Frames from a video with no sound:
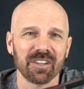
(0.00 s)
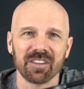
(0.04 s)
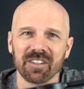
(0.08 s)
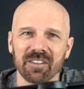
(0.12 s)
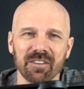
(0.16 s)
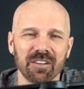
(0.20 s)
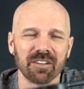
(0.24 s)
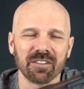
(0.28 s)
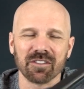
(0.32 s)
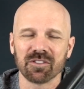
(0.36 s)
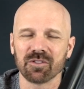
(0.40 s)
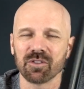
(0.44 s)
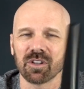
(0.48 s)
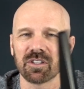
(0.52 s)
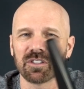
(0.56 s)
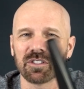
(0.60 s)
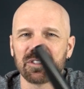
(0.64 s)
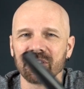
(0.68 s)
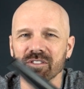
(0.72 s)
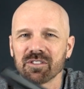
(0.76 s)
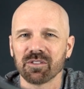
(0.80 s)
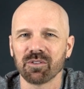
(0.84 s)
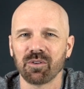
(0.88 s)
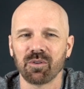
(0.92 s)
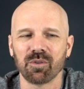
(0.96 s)
The
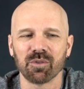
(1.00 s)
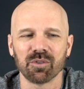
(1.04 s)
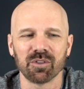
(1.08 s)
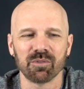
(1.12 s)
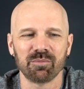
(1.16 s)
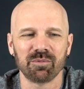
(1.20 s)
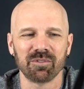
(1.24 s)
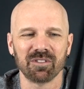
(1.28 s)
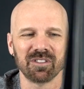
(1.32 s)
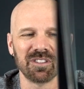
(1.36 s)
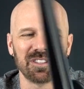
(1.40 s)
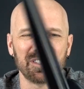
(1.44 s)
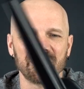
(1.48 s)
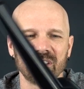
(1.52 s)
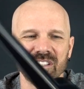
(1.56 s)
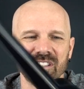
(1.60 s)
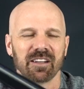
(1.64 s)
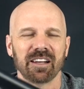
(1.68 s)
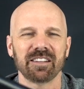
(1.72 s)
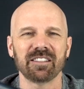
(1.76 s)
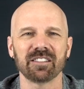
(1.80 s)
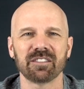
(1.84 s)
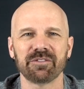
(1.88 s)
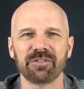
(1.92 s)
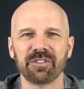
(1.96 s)
instructions are horrible.
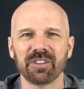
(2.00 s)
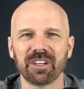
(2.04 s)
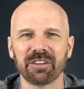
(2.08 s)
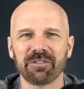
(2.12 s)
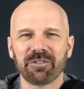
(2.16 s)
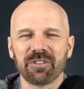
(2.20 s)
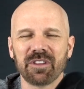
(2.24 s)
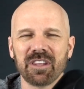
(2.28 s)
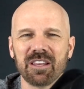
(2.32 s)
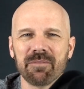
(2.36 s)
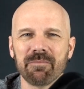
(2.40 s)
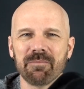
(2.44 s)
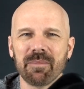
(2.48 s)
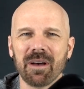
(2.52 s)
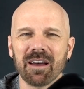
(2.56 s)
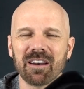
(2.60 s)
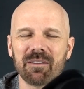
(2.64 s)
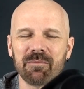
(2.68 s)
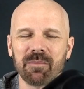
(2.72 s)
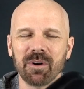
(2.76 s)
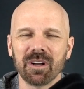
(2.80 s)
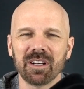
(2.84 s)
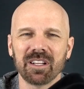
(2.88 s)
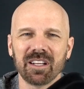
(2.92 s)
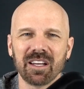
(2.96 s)
I just feel like for the amount
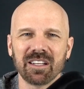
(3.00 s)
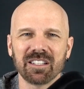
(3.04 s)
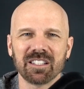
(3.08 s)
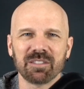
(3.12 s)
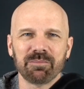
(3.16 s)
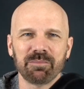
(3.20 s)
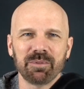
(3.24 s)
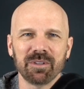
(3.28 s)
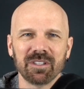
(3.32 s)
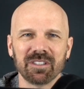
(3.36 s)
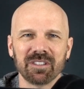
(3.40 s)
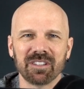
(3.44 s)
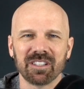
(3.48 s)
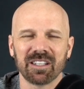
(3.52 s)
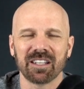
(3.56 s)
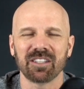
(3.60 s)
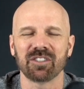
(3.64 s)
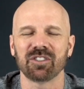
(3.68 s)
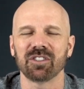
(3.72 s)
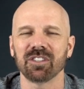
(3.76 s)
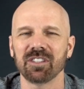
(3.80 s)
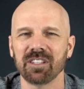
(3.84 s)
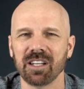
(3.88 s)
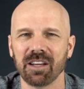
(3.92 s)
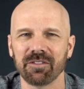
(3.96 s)
of money I spent that I
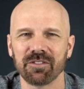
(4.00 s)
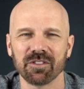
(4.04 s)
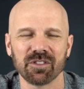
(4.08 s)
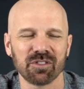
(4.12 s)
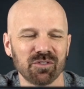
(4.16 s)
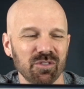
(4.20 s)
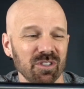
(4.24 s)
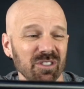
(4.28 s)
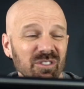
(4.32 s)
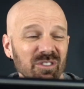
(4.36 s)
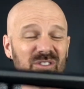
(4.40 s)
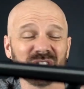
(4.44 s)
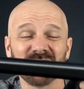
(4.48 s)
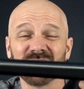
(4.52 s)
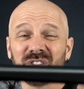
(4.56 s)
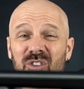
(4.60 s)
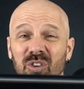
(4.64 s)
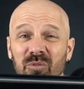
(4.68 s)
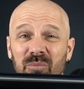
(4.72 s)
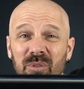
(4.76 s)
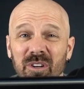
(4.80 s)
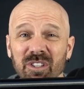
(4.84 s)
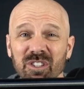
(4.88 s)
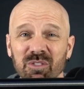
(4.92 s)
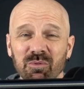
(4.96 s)
shouldn't have to struggle
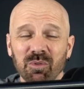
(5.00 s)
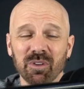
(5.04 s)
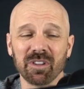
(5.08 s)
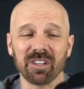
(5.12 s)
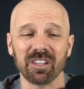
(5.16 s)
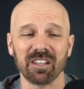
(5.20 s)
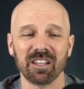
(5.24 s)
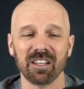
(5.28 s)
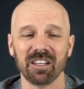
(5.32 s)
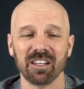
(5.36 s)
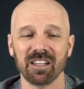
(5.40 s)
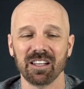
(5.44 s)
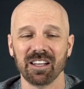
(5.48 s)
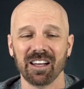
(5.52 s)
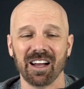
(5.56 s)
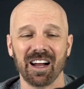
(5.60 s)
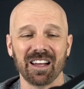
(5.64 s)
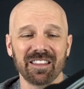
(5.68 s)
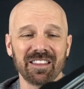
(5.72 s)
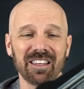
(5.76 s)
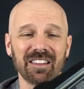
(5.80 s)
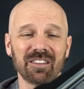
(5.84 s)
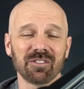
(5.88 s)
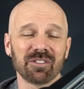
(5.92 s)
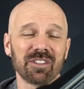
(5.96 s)
so much with it. I
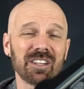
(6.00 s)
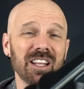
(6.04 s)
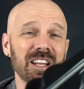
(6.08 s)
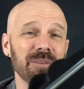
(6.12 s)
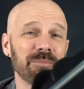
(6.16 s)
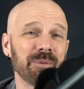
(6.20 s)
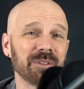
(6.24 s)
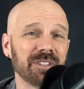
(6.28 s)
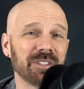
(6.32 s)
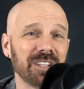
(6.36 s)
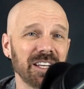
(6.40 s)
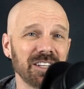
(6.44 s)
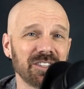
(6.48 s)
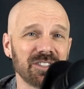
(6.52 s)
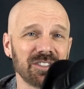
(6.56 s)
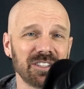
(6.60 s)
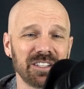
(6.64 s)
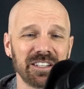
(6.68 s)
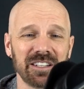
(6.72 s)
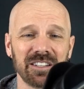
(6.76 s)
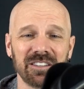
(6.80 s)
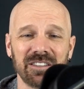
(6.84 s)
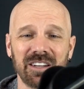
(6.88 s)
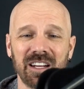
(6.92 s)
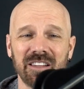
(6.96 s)
think there's a lot of potential
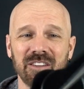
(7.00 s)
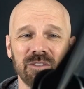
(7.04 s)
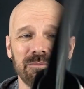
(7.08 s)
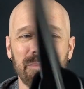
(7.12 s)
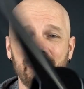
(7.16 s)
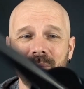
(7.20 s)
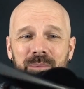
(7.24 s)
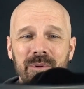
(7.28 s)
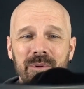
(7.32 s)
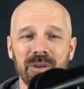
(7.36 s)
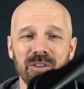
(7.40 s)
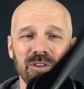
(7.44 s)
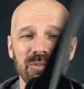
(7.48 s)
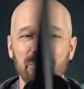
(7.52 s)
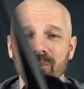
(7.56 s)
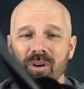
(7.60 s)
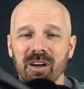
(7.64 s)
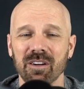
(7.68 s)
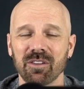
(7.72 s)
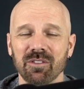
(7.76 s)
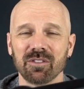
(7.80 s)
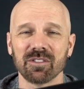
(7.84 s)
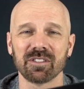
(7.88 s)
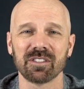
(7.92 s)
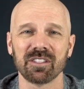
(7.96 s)
here and there might be other
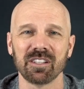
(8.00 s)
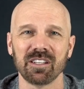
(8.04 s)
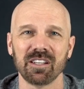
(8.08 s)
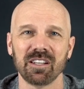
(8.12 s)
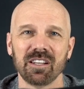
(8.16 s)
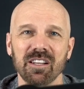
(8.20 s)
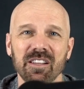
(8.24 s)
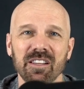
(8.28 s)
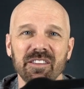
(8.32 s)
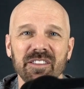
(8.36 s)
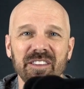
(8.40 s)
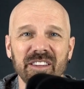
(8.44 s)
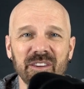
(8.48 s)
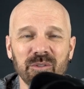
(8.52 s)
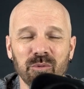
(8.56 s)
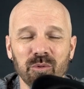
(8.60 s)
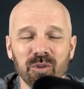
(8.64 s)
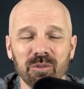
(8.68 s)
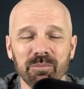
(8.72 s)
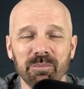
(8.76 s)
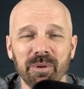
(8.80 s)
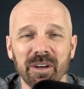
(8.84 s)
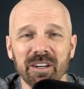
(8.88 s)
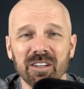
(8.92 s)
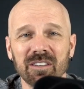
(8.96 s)
models that
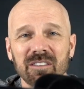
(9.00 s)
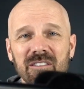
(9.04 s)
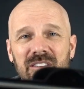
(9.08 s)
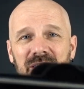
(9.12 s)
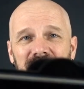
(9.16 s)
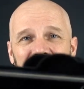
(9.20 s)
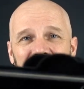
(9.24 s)
work better.